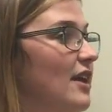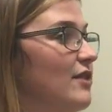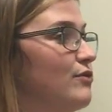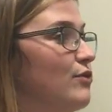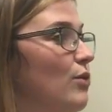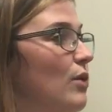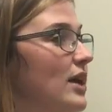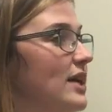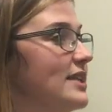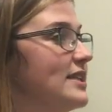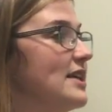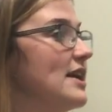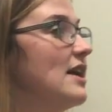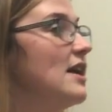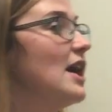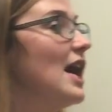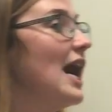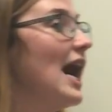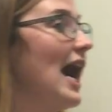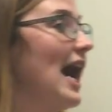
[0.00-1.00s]
of what
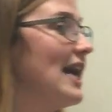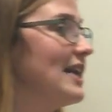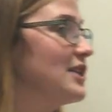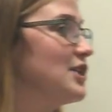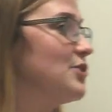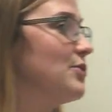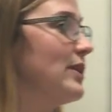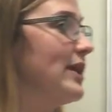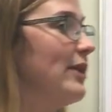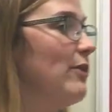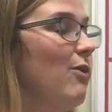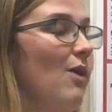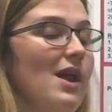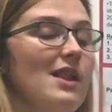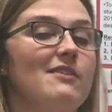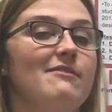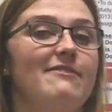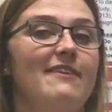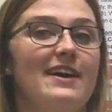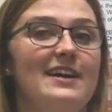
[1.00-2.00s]
actually
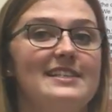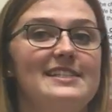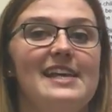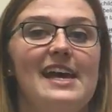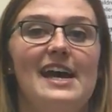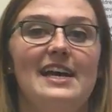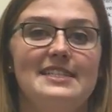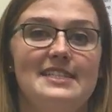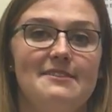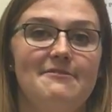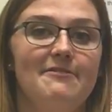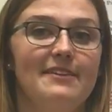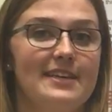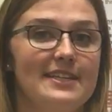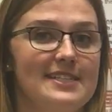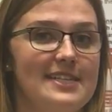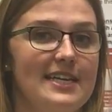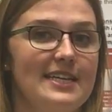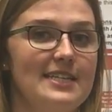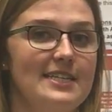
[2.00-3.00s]
qualifies as a
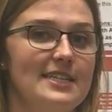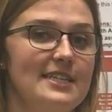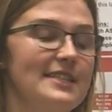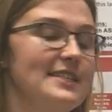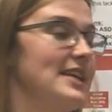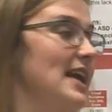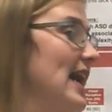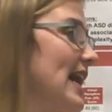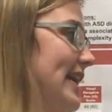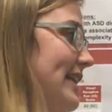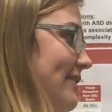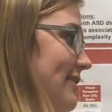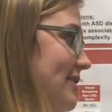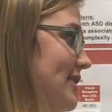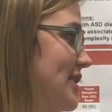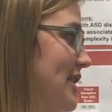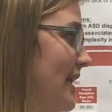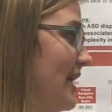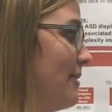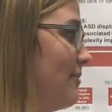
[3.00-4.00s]
fixation to either
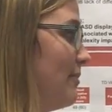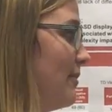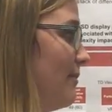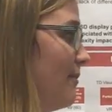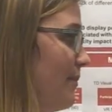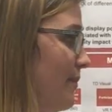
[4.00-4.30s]
shape.